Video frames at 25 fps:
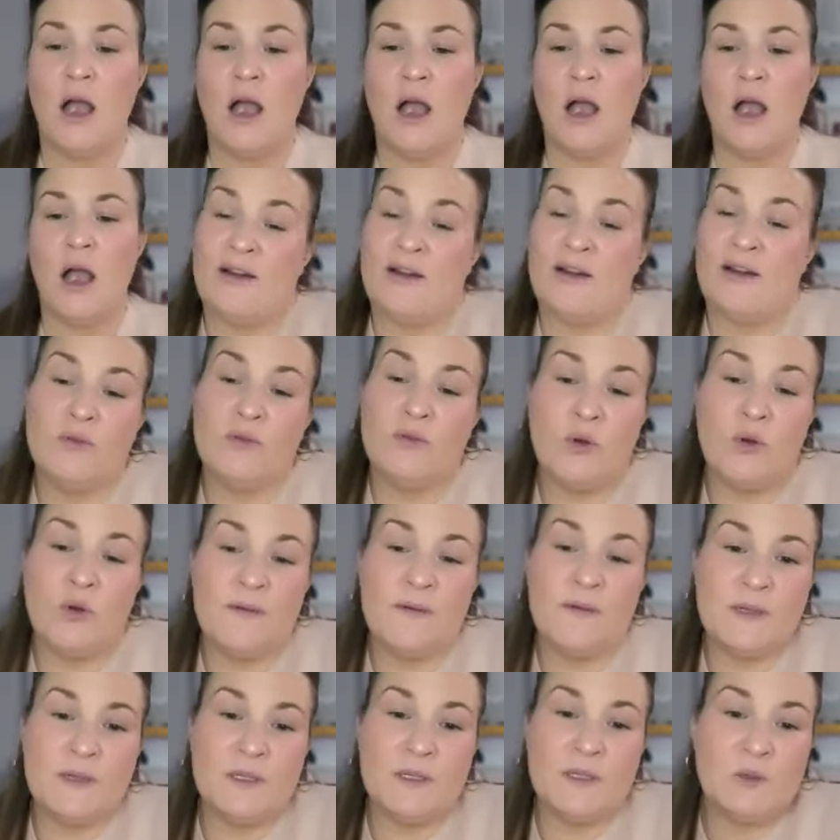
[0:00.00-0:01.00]
I don't know if
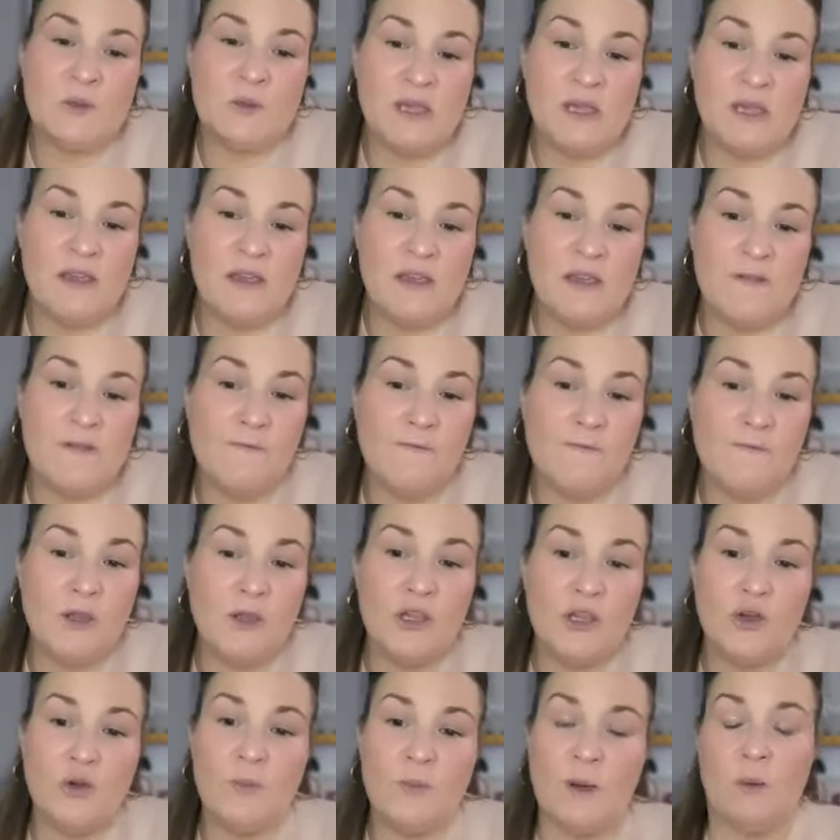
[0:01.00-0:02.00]
this would be a fit for
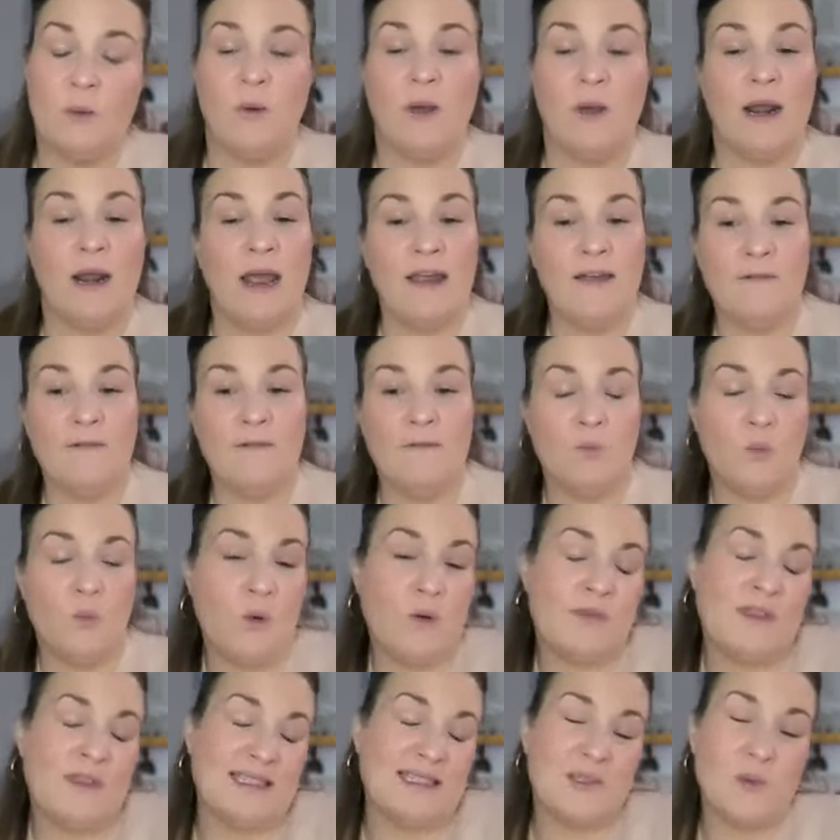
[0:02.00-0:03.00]
you, but
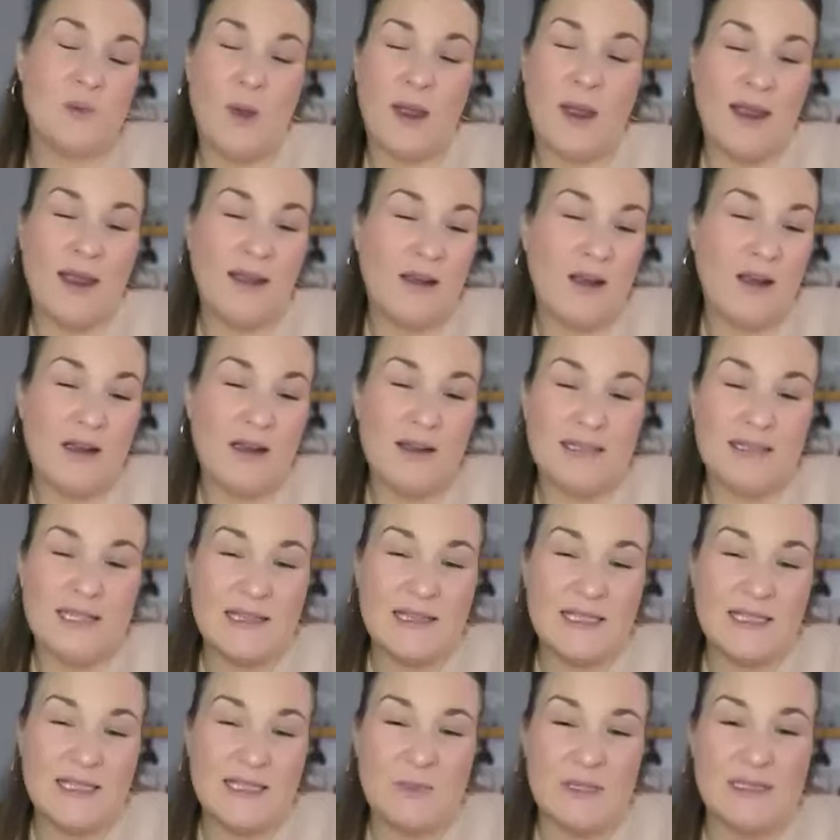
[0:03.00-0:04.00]
that's why I got into
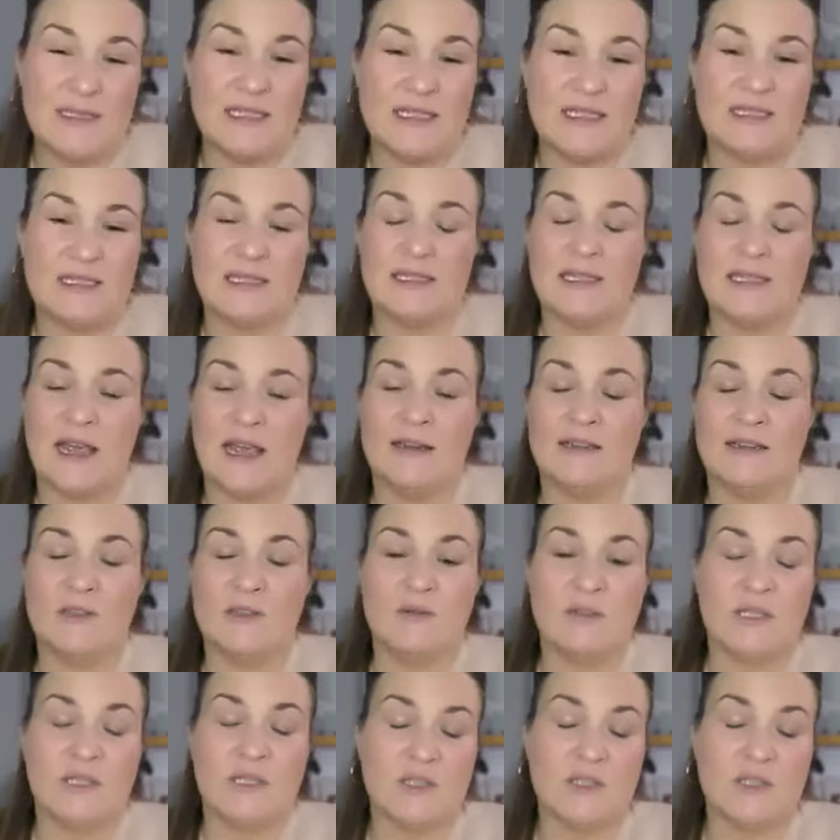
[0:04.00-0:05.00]
this business is I
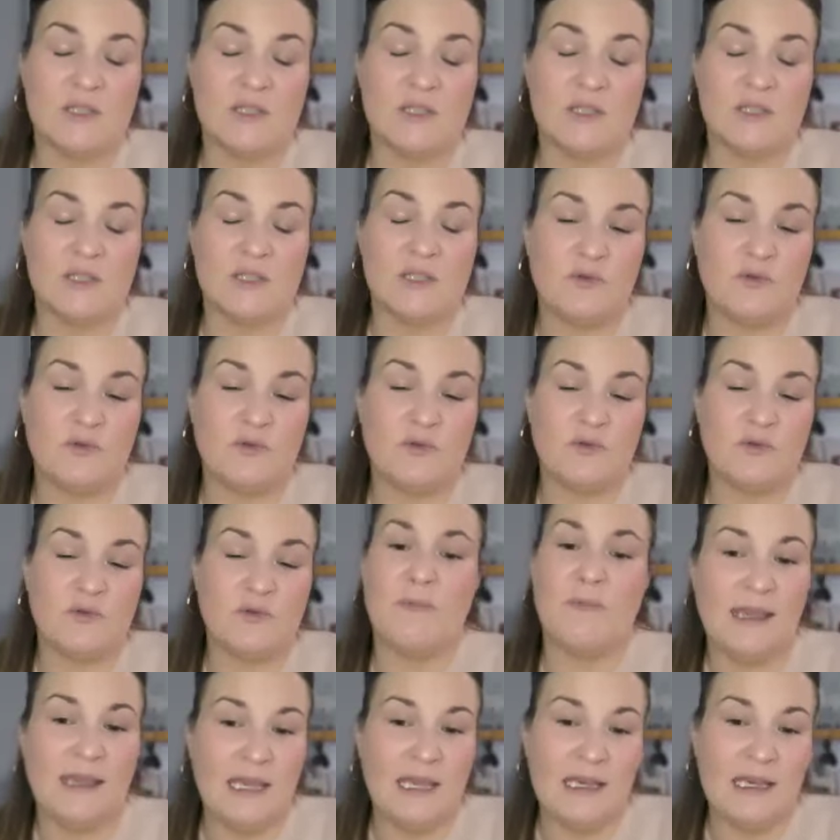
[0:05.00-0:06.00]
do this from home with
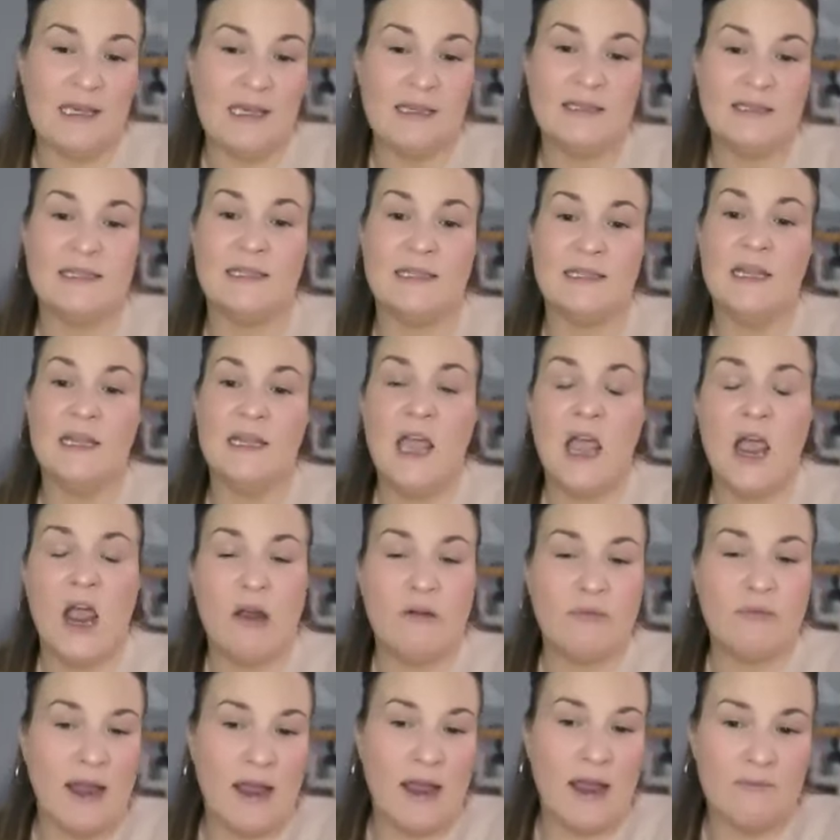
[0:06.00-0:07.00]
my kids and
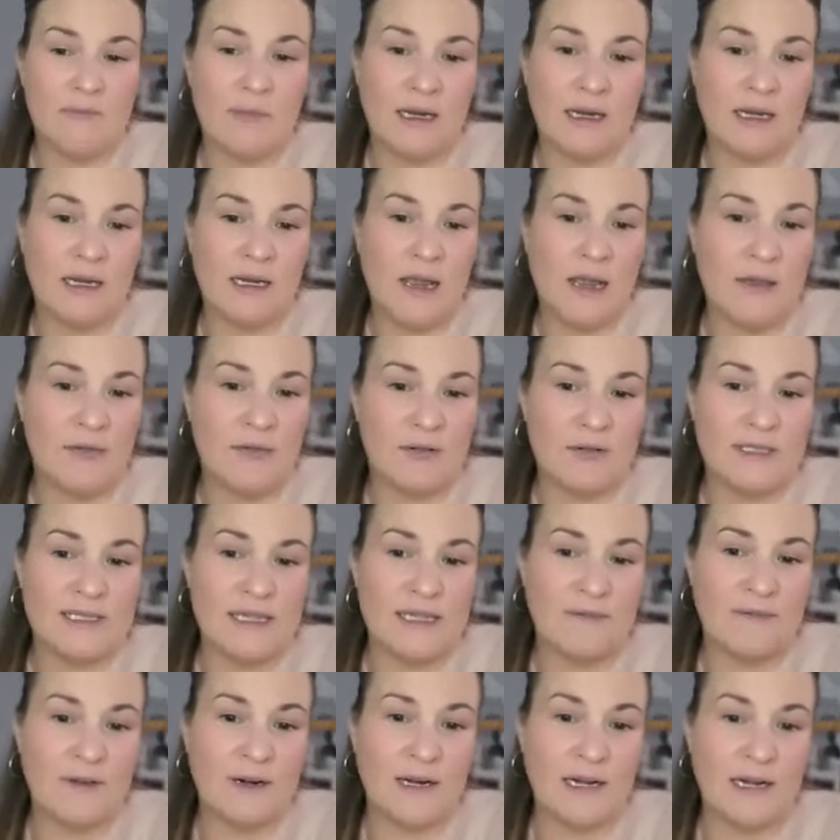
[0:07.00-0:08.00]
around my other
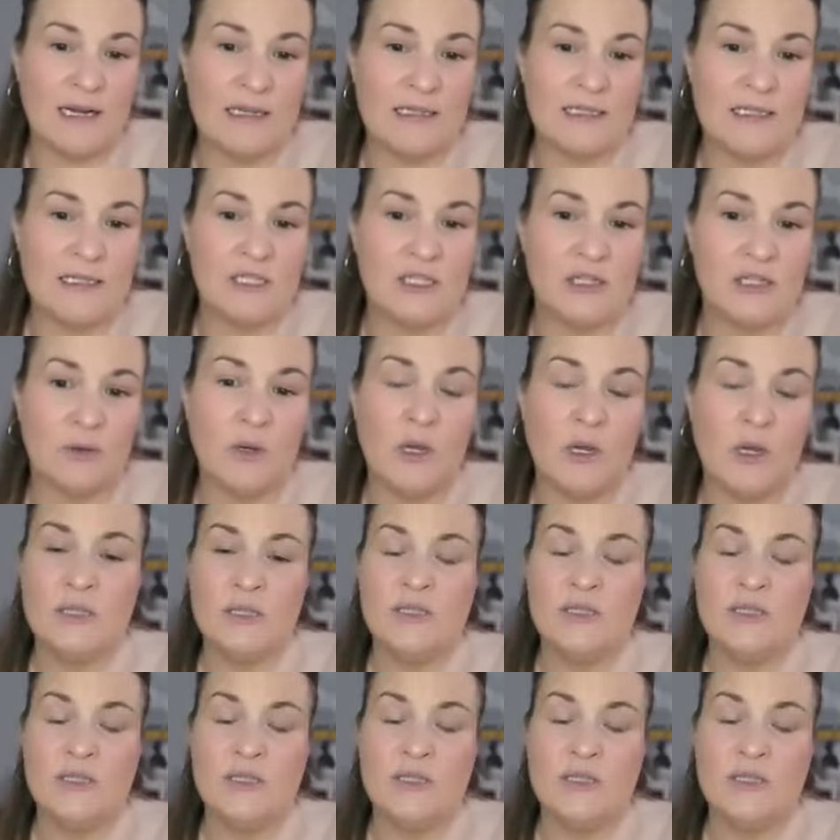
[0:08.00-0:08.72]
stuff that I need to do.